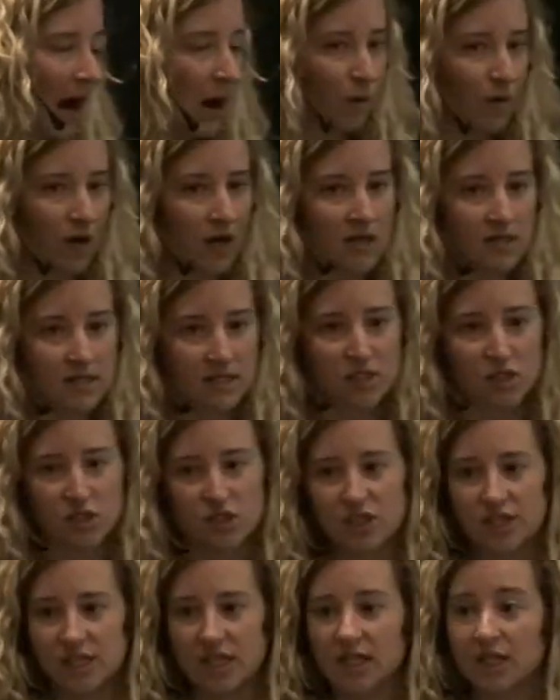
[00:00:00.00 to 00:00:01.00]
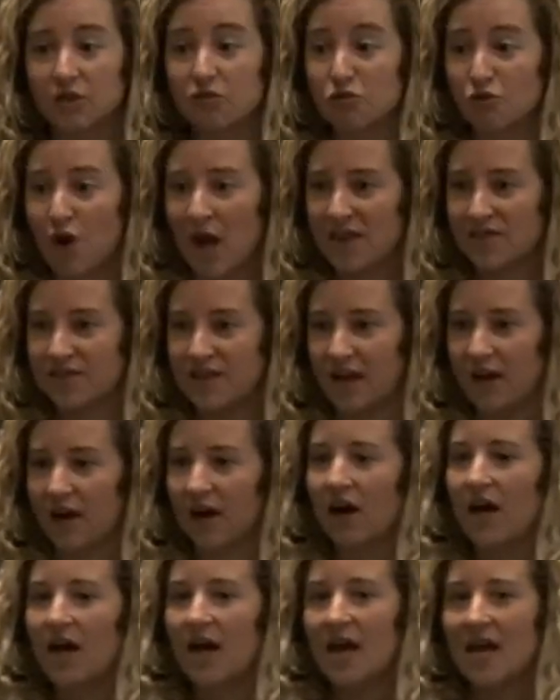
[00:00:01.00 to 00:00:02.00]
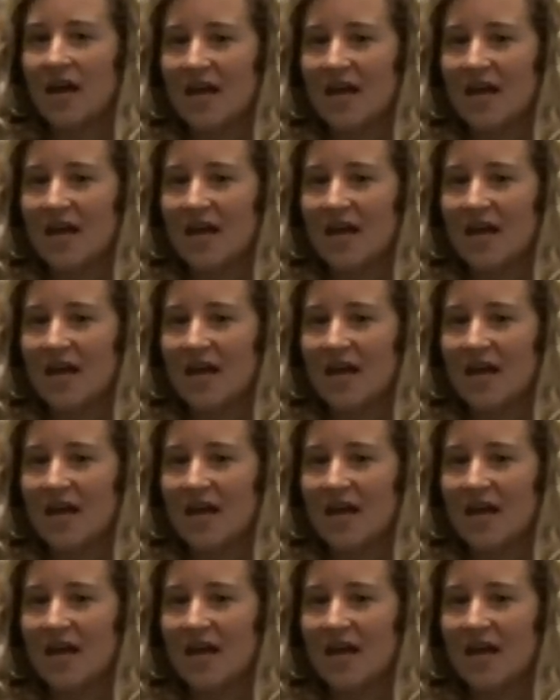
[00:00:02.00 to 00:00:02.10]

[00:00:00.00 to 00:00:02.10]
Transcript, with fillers: hours, as you see in red there,